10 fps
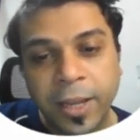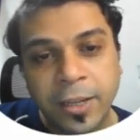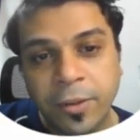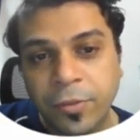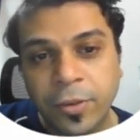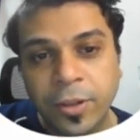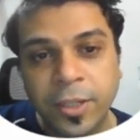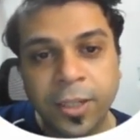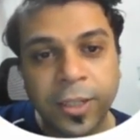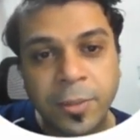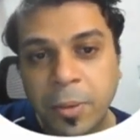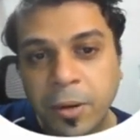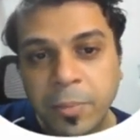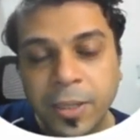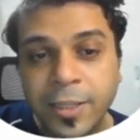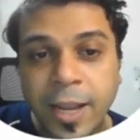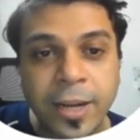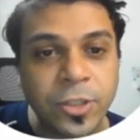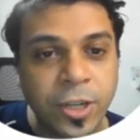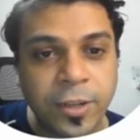by different
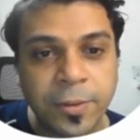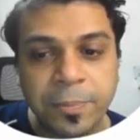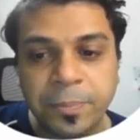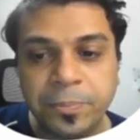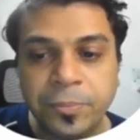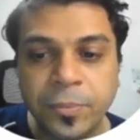departments and gender.